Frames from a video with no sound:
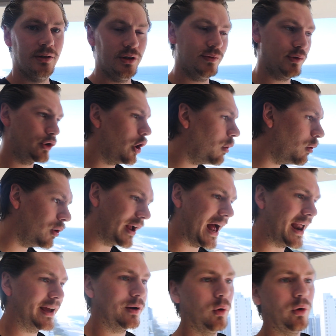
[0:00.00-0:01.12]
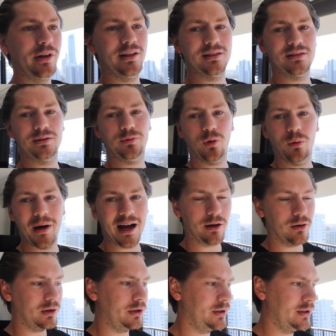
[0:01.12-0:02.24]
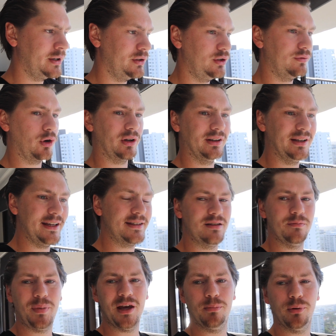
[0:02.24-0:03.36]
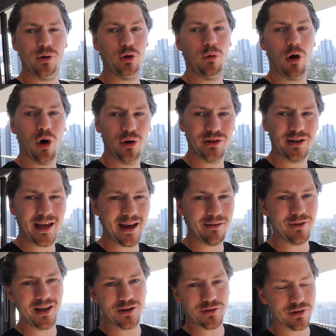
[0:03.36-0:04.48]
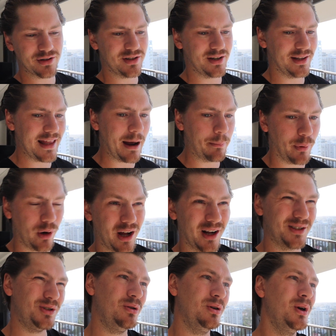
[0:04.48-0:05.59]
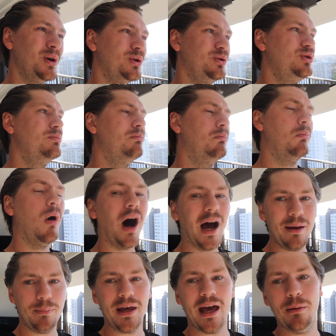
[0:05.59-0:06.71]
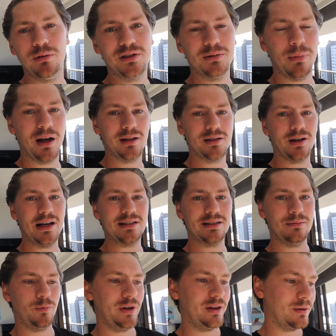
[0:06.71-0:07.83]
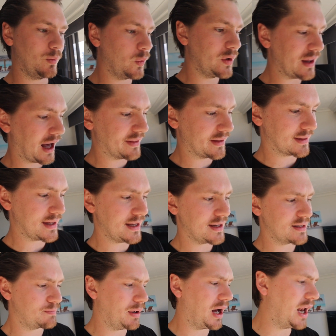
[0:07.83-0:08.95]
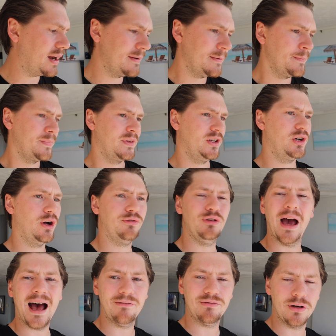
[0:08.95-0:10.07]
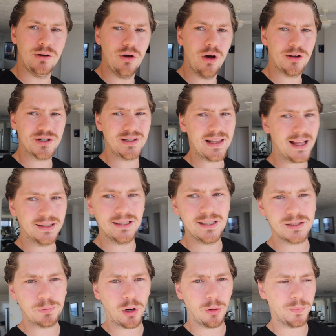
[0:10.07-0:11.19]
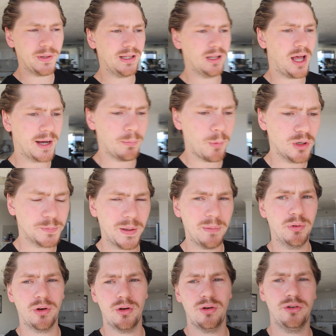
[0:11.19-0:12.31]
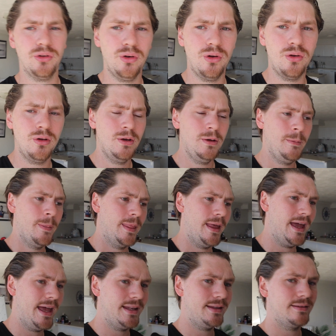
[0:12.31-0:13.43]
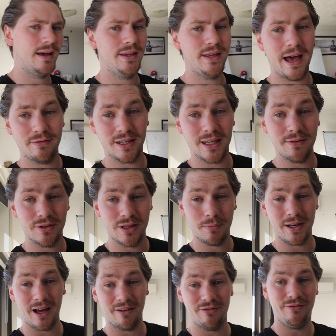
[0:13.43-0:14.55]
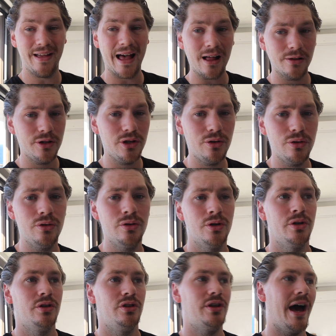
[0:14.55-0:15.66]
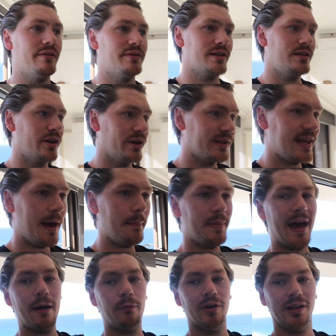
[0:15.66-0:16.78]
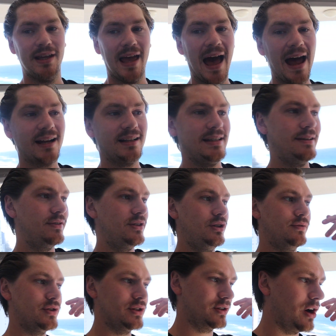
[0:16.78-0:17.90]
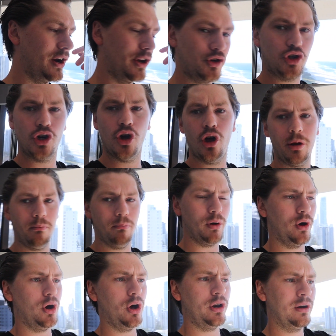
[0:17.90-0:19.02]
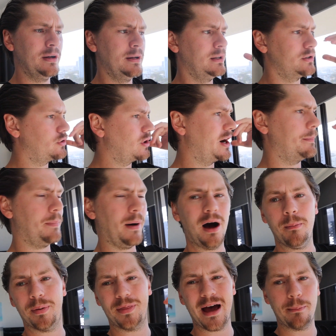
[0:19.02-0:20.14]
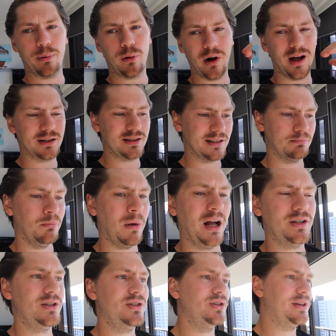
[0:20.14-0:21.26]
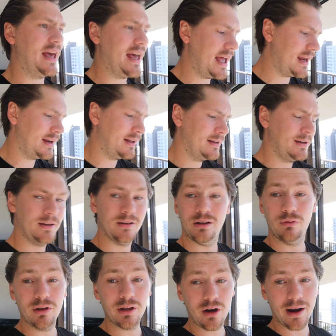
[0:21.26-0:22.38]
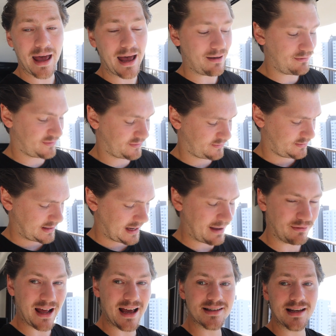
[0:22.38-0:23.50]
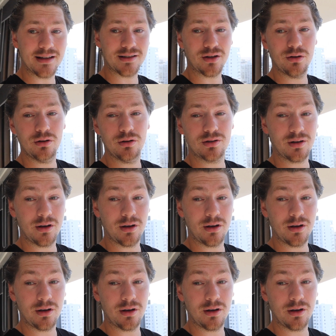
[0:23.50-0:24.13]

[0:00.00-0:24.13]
You've got no organic audience to fall back on. You've got a list of people who are only ever interested in that product. You might be able to monetize them with other things, but if you haven't nurtured that list properly, like most people don't do, and you haven't given them enough value, you haven't kept that really active, and you've just kind of churn and burn trying to pump that product as much as you can, you really don't have an asset. So